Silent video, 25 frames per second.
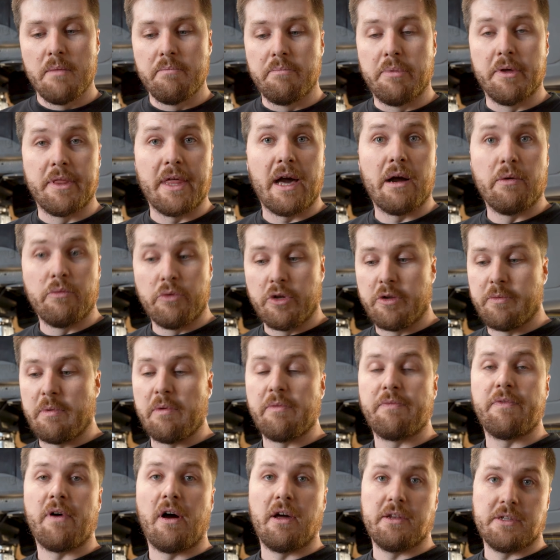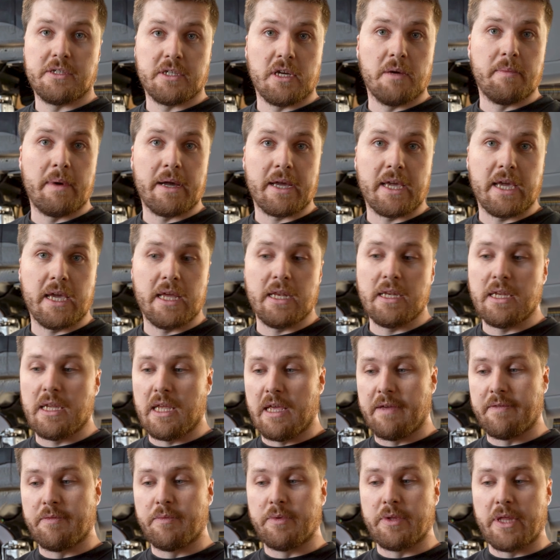but that would have been fine to go back in,
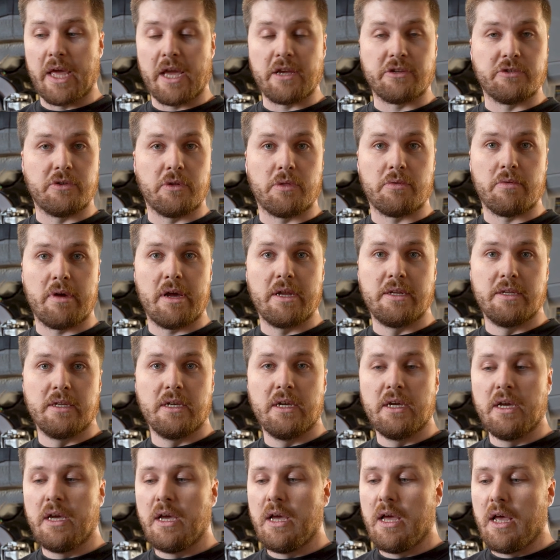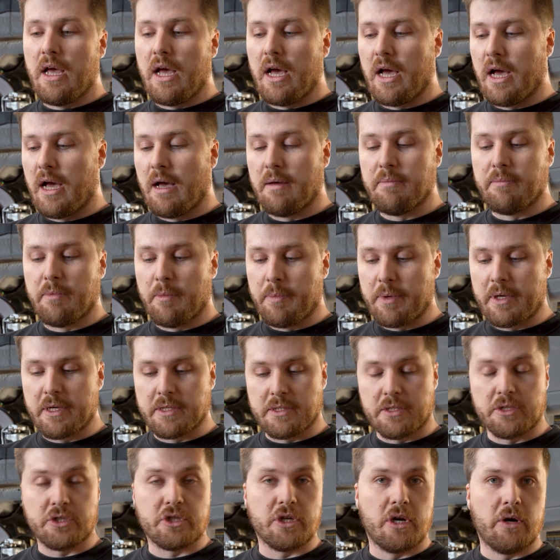even with the extra thread. But because
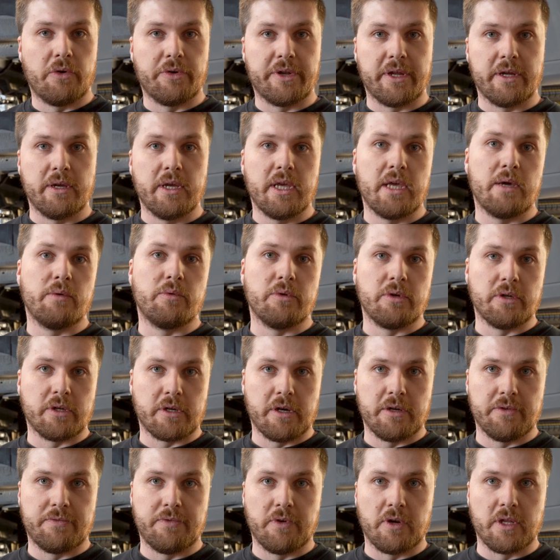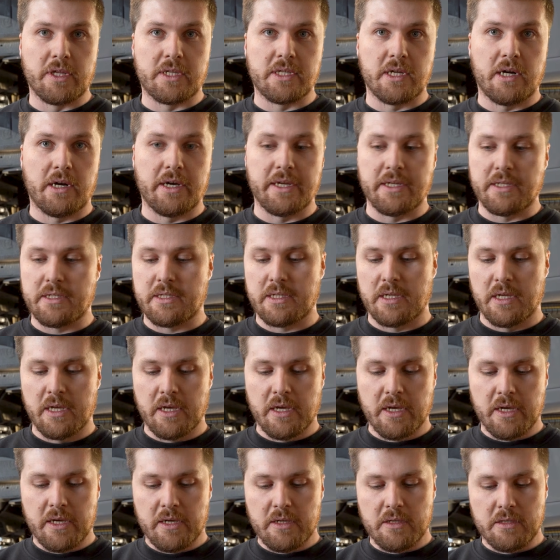of the shoulder, it wouldn't go fully tight.
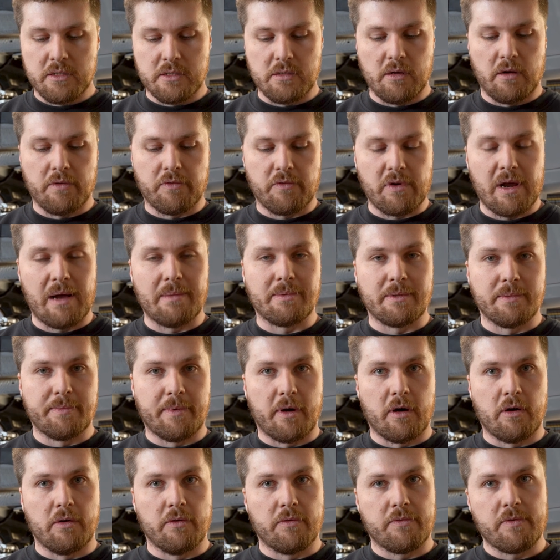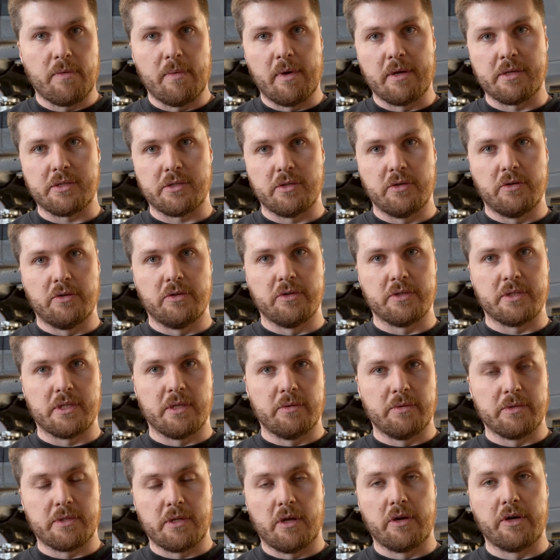So I've grabbed a bolt from our stores
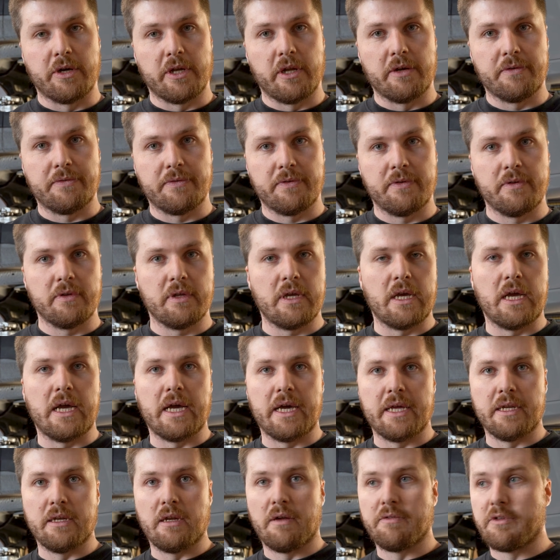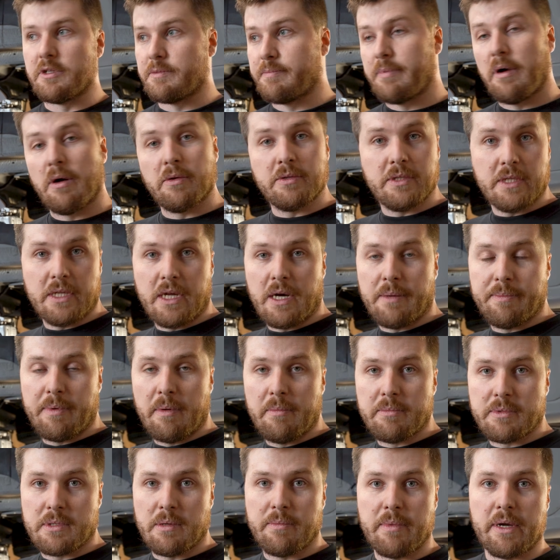that was long enough, and I've just bolted our
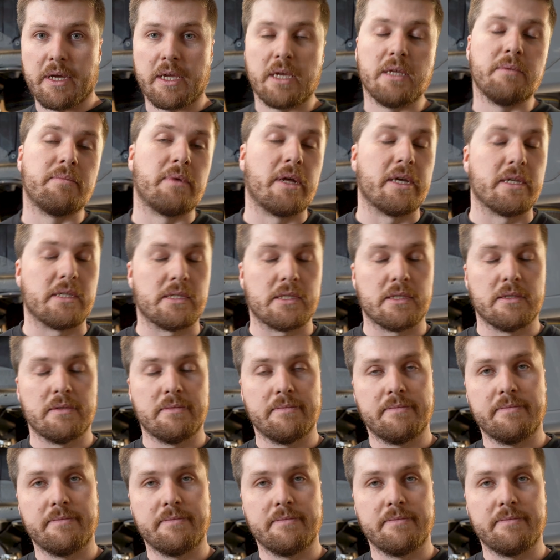bumps up back in place.